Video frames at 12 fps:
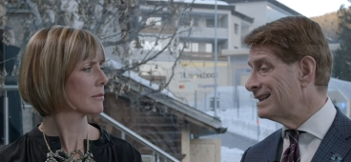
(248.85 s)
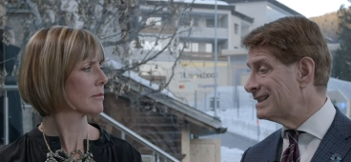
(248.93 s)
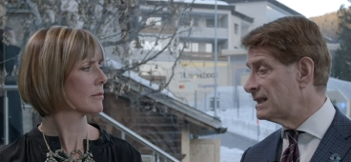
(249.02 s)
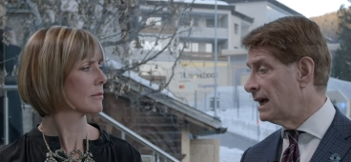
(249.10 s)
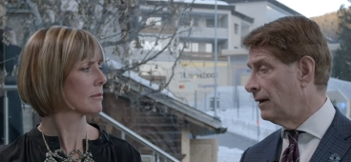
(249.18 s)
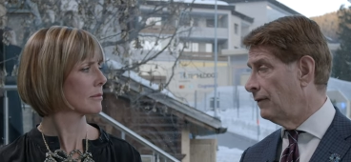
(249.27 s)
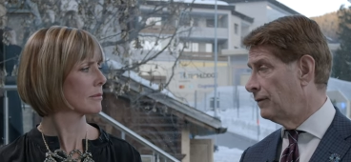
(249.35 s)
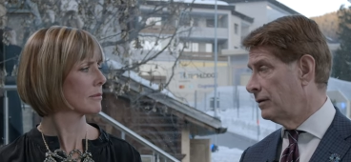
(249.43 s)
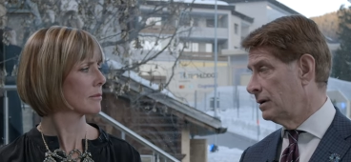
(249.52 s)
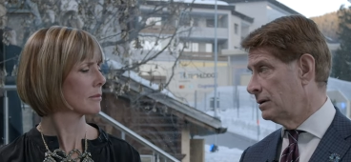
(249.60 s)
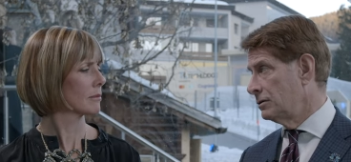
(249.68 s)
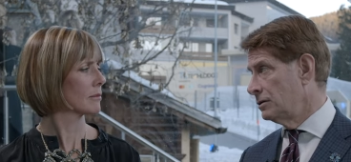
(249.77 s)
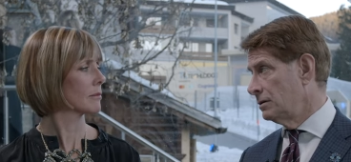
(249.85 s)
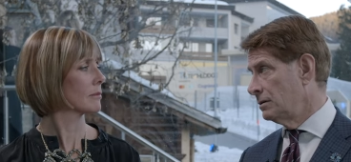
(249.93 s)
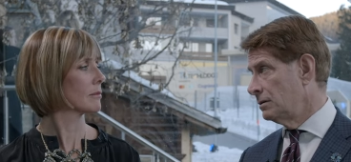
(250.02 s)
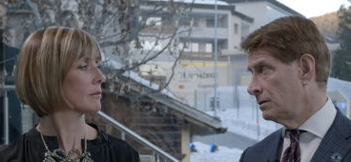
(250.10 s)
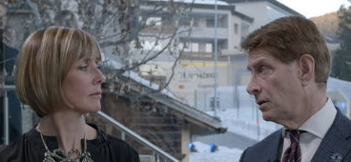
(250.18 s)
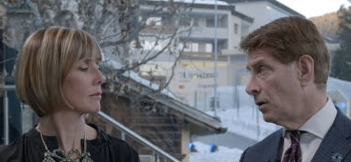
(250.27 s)
Speaker 1: it's safe
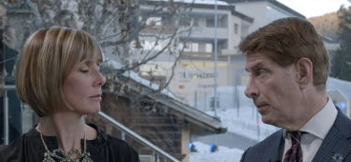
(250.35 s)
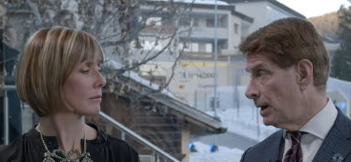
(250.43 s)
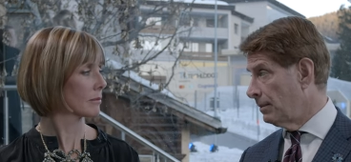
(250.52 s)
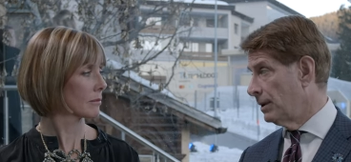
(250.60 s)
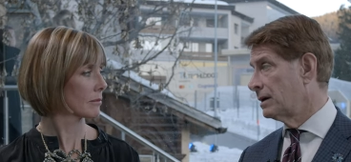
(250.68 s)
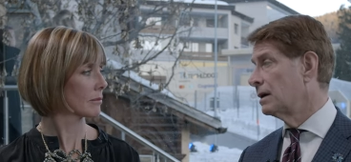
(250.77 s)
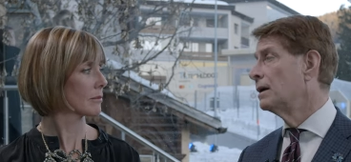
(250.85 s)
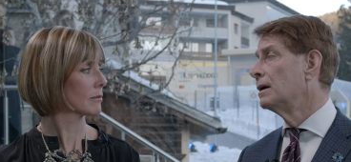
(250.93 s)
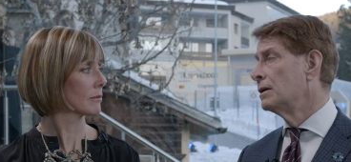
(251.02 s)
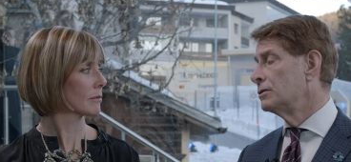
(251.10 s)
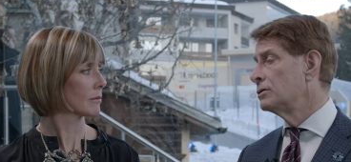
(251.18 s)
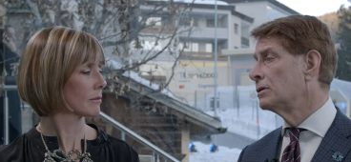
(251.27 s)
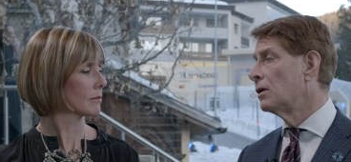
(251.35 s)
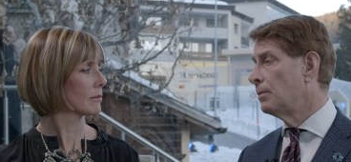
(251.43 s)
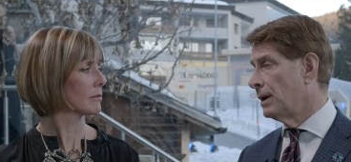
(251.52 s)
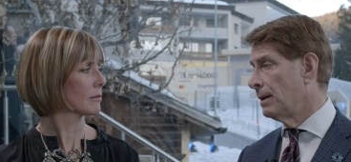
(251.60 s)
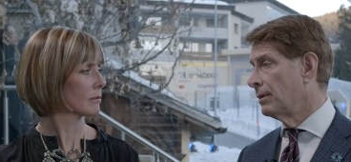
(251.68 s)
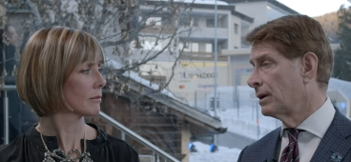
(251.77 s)
to go public to go
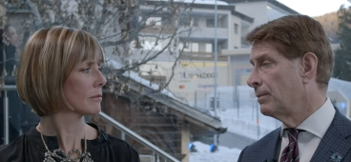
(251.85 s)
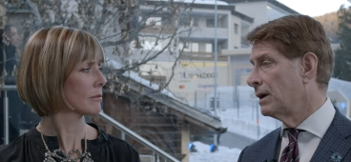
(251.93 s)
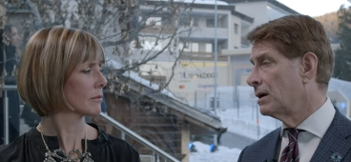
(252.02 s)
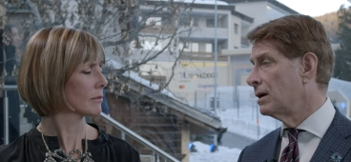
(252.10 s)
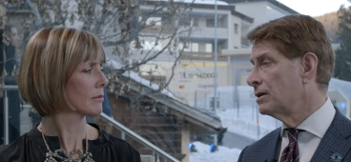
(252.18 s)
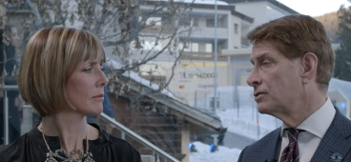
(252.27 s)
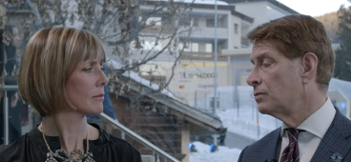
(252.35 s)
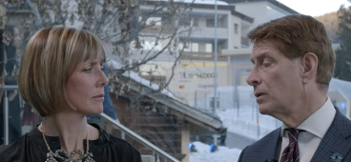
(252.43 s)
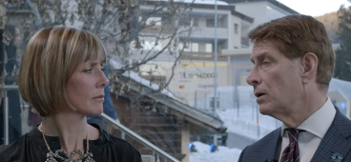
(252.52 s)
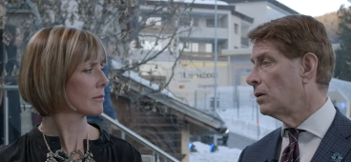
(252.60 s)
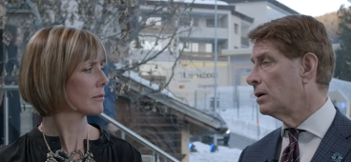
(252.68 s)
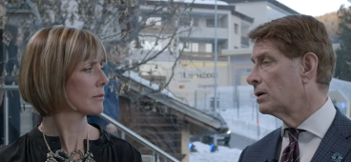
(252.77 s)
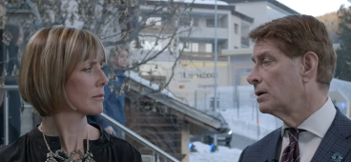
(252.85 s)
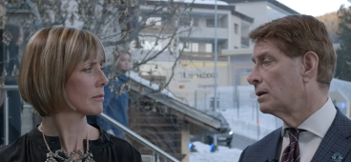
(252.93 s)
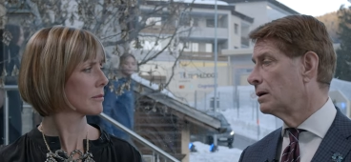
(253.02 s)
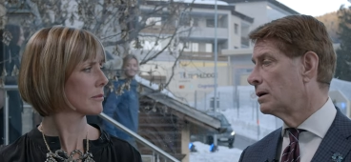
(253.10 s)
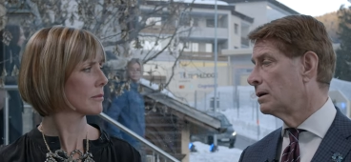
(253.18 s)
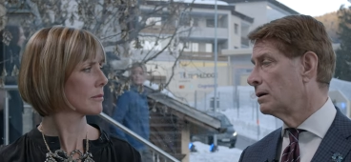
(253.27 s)
public because we all could
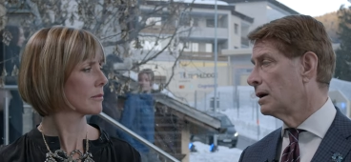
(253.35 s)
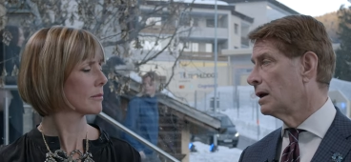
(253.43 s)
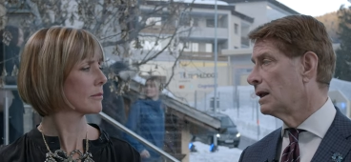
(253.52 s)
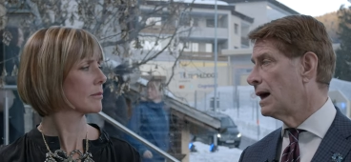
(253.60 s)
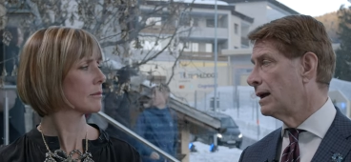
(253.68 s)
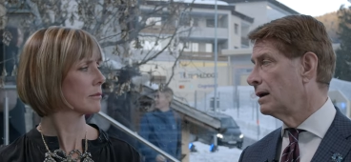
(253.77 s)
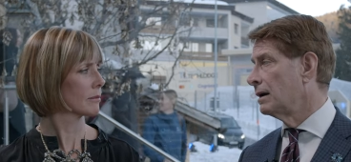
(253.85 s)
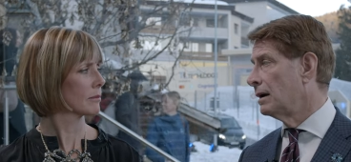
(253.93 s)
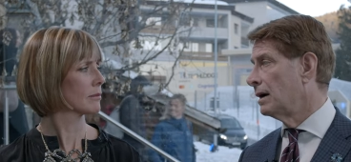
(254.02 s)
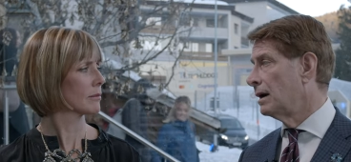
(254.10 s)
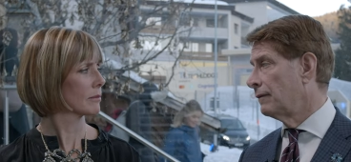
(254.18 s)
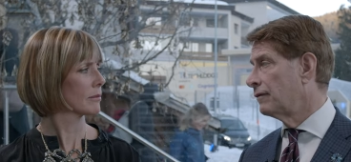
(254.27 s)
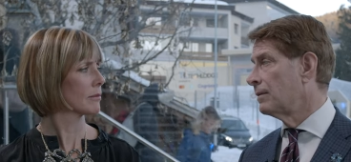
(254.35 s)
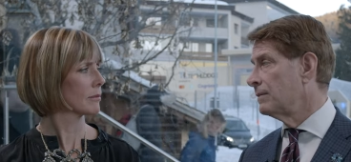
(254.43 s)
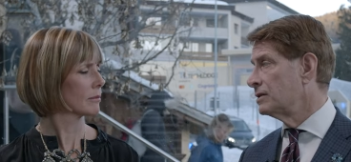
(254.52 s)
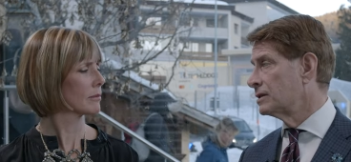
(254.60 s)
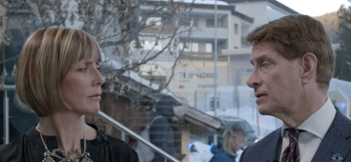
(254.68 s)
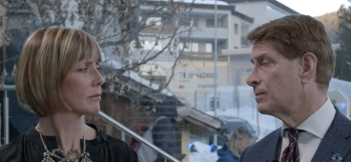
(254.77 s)
learn a lot uh, from
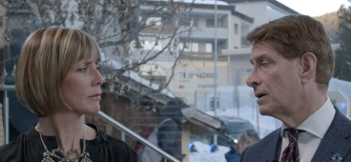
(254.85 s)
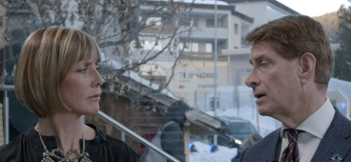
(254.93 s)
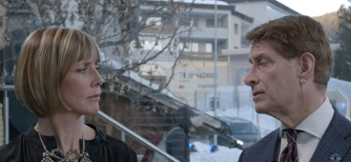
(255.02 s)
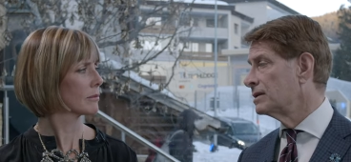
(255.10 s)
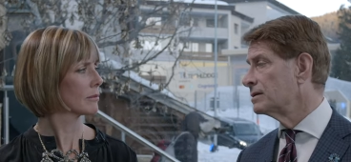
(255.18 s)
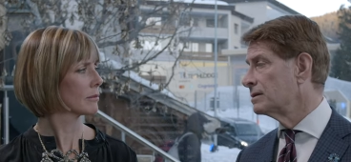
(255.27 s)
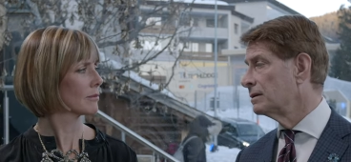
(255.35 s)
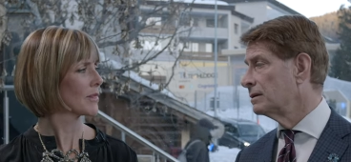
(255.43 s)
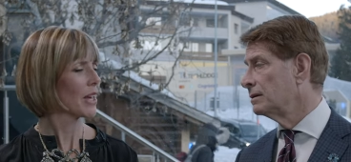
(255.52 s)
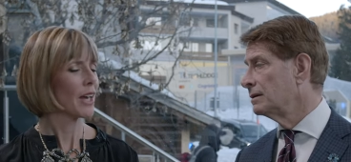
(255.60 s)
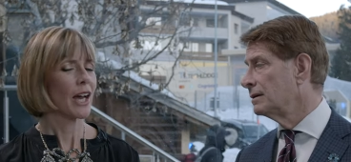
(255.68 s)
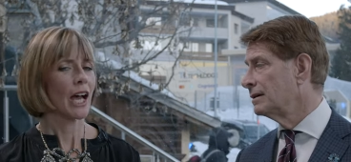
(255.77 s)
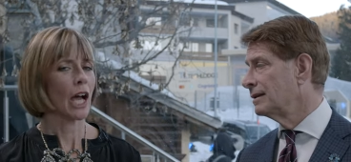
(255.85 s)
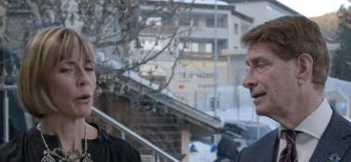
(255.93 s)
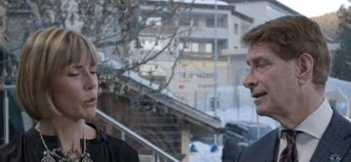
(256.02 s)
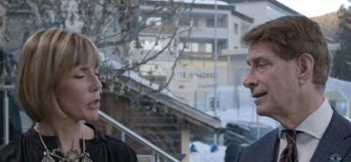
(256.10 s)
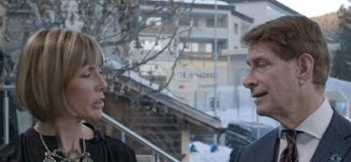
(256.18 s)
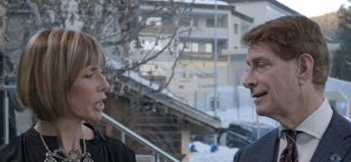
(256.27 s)
these
Speaker 2: experiences. I
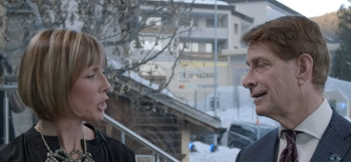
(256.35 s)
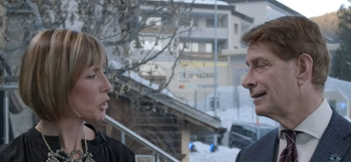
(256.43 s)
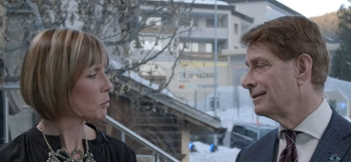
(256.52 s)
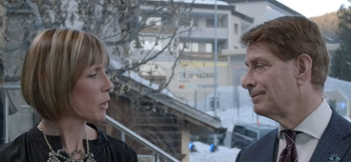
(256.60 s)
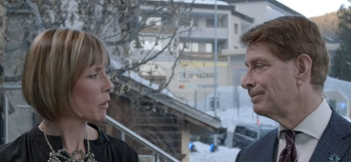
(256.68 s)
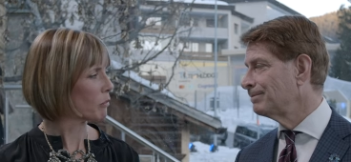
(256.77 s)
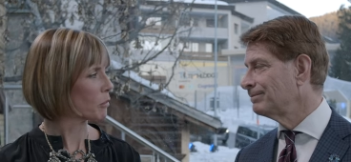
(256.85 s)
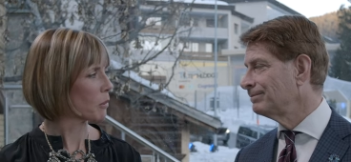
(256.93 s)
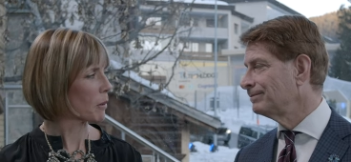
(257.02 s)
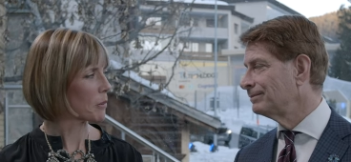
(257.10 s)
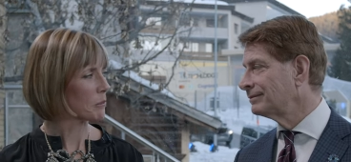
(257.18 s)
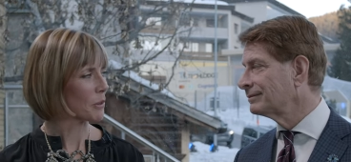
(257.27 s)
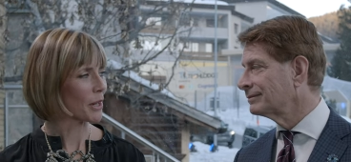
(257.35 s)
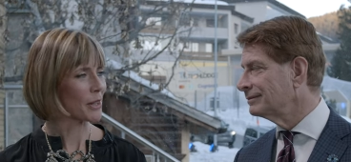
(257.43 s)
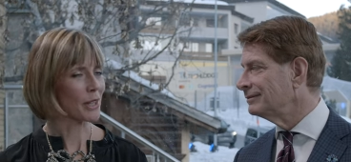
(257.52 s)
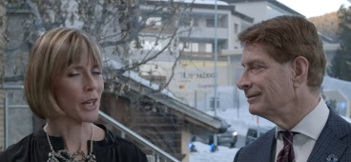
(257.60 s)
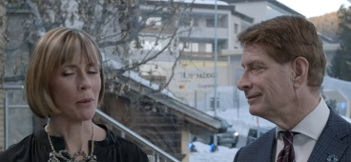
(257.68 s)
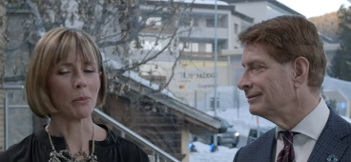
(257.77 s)
really thank you, Bob, for popping by
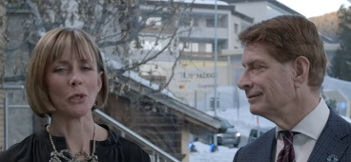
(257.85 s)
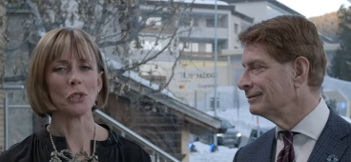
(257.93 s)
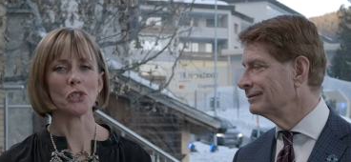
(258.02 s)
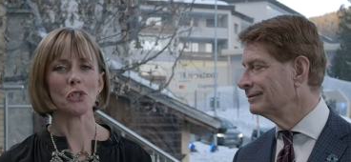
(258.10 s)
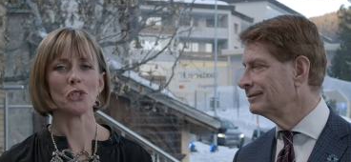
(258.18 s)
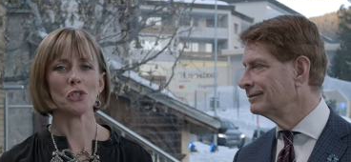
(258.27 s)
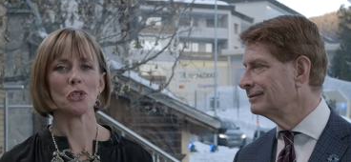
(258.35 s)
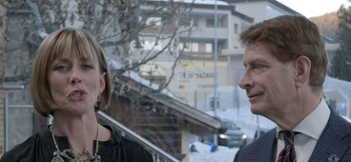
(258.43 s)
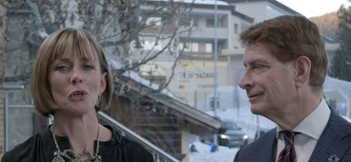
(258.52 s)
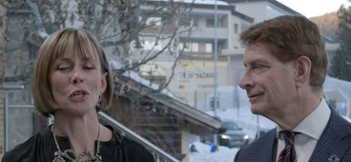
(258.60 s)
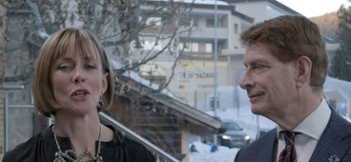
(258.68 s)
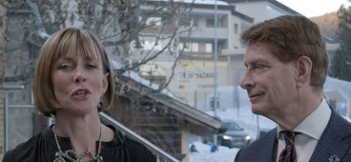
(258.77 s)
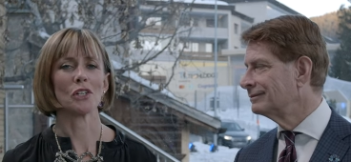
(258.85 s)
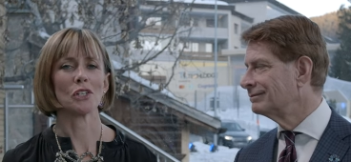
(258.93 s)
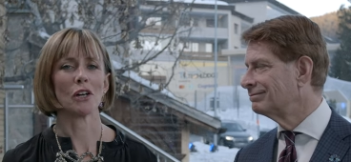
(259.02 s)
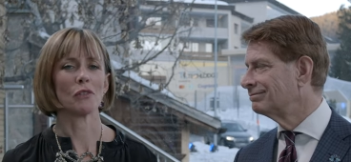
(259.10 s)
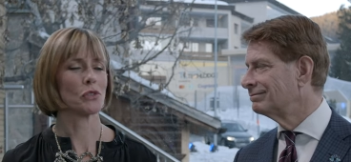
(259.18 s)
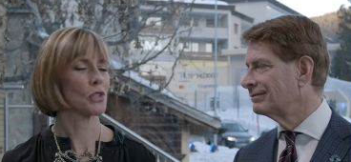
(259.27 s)
the Hub Culture studio here in
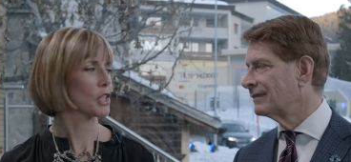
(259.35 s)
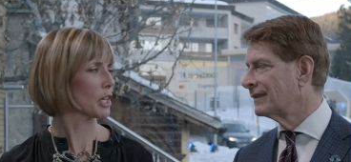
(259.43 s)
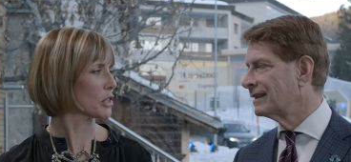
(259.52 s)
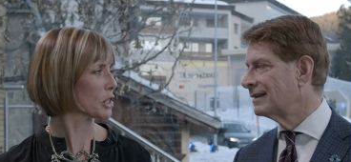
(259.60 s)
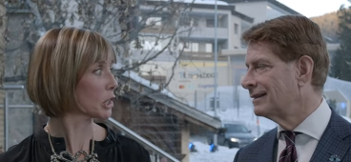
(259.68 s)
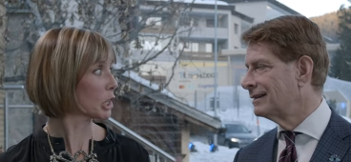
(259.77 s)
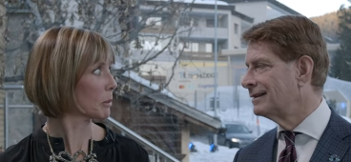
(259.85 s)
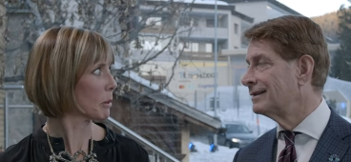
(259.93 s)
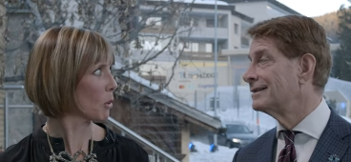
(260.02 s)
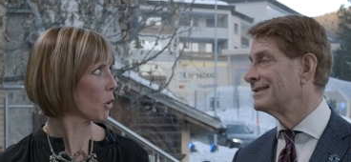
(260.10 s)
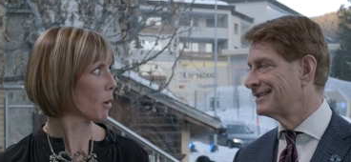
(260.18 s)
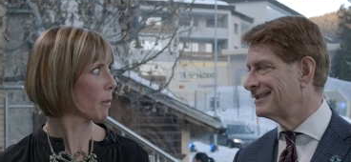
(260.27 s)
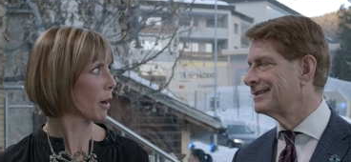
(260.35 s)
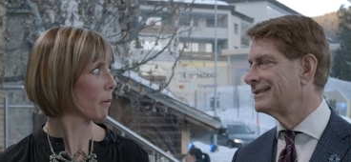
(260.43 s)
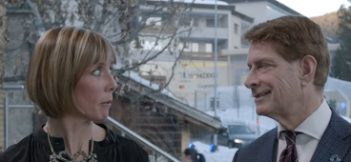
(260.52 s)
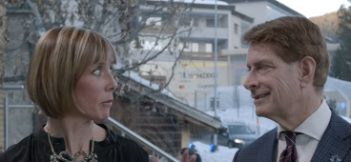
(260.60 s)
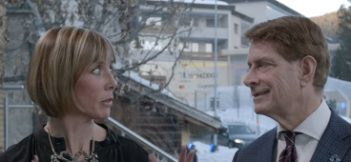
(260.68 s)
Davos to tell us a little bit more about